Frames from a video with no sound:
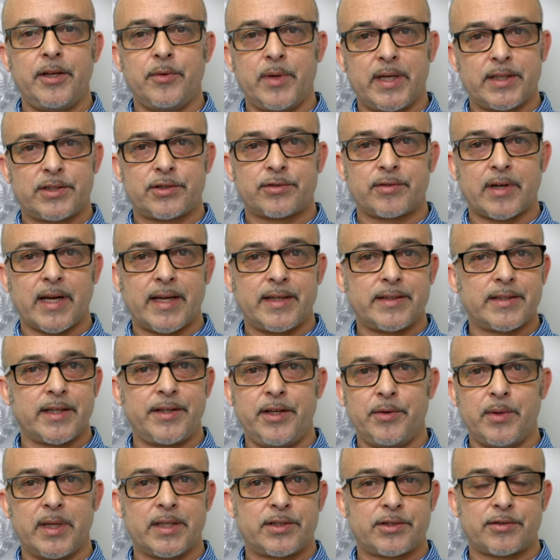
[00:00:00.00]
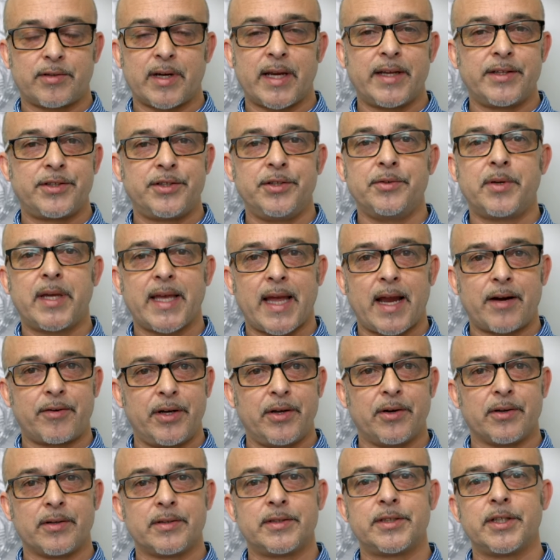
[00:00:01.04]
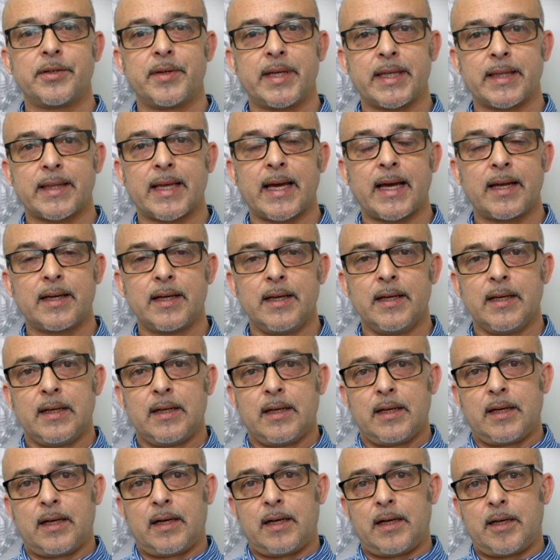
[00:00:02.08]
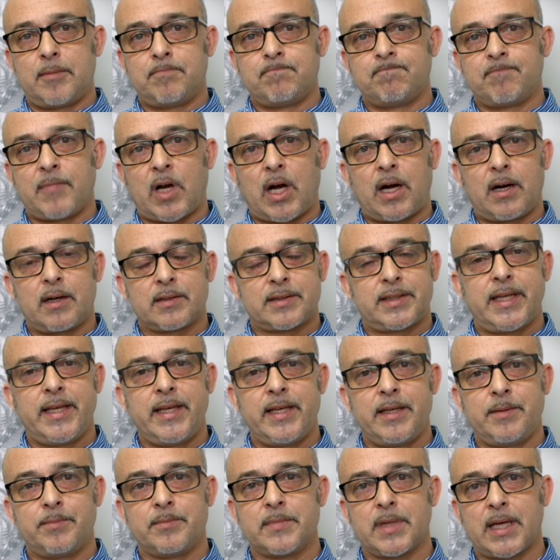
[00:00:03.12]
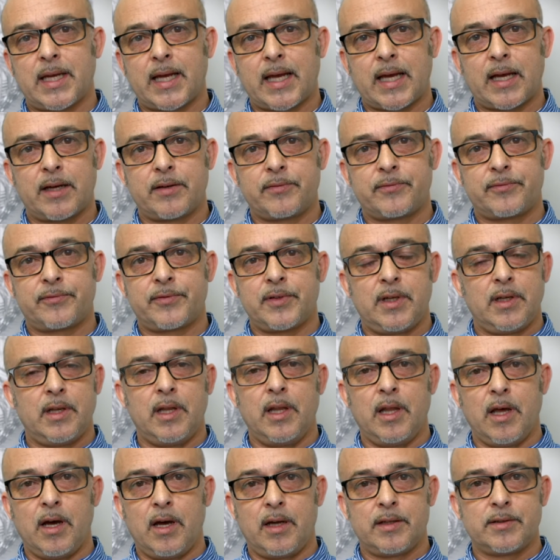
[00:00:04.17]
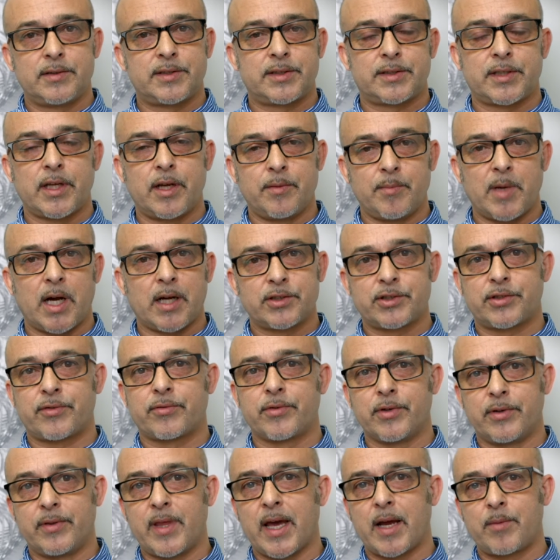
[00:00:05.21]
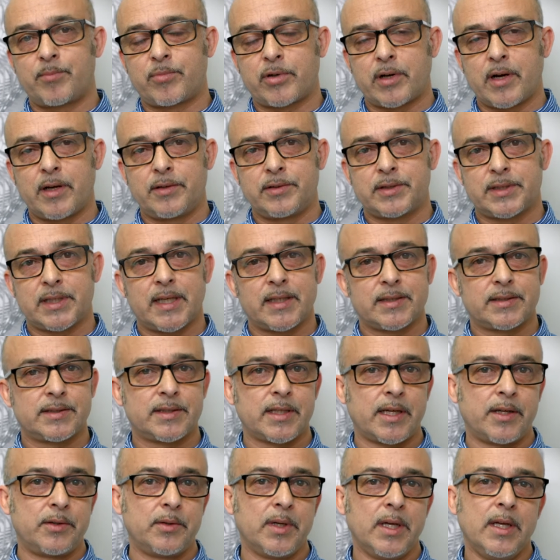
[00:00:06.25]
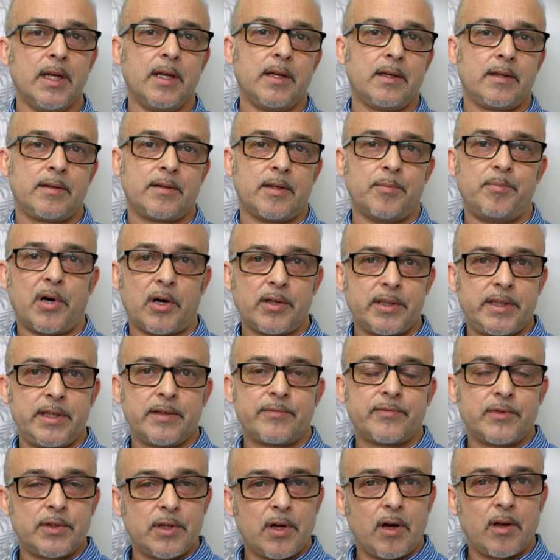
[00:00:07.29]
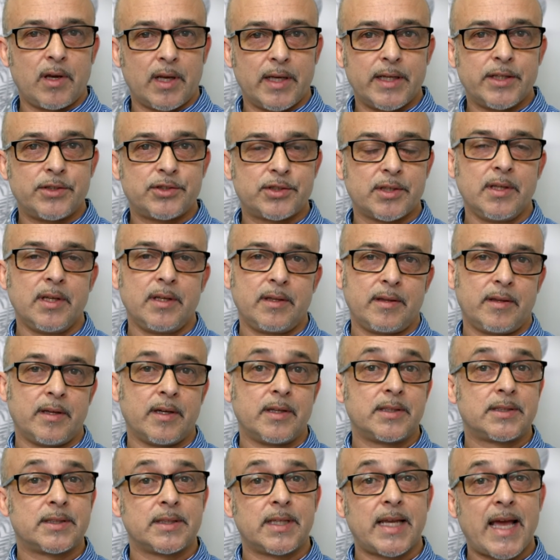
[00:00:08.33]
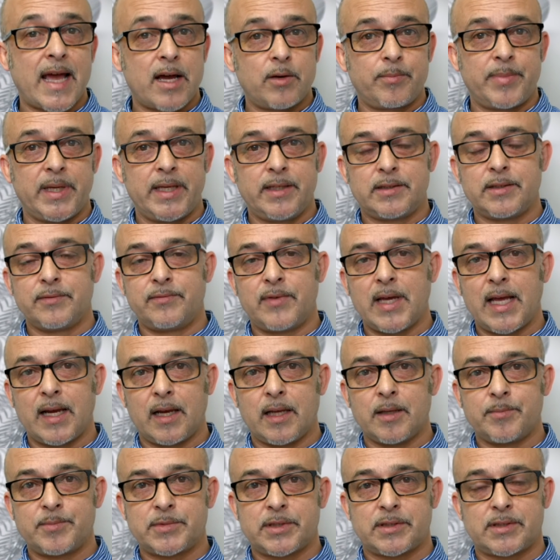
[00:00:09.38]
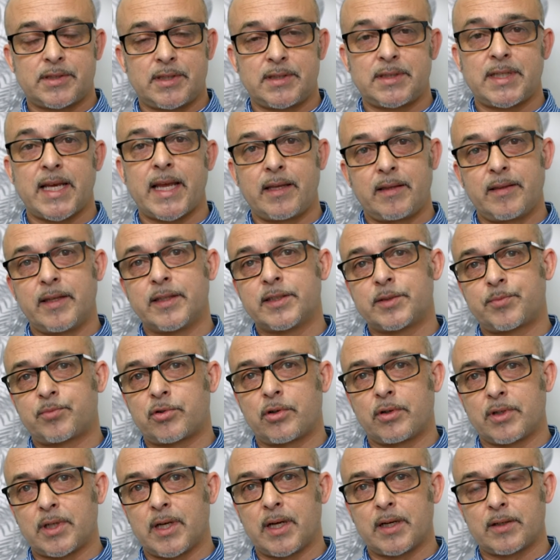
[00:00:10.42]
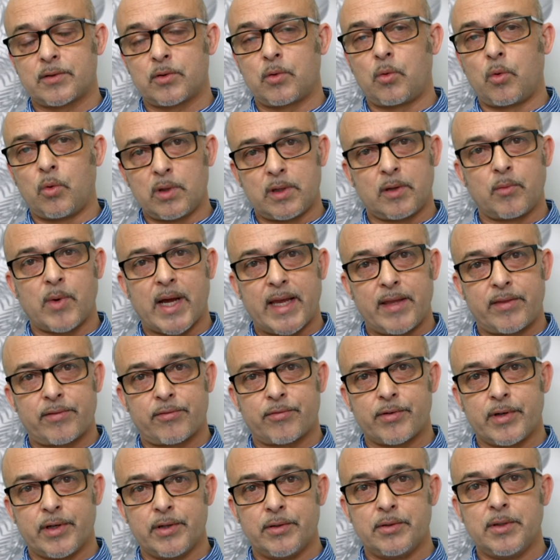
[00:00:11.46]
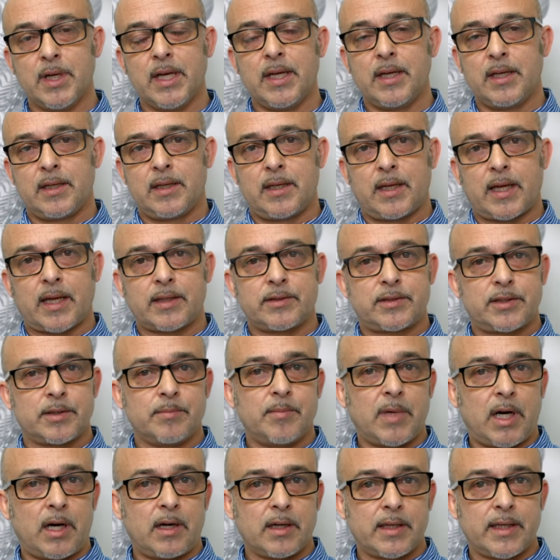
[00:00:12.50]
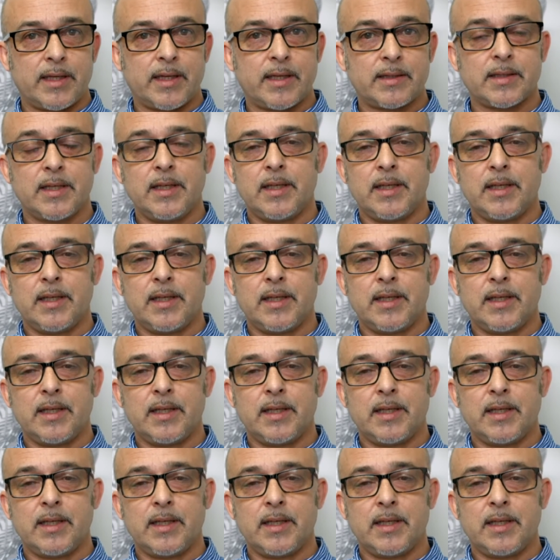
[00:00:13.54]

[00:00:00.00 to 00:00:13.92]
you iterate and you iterate. You carry on doing that. Our team have learned so much through that process. So the body of knowledge that has now been developed to take this product all the way through and to market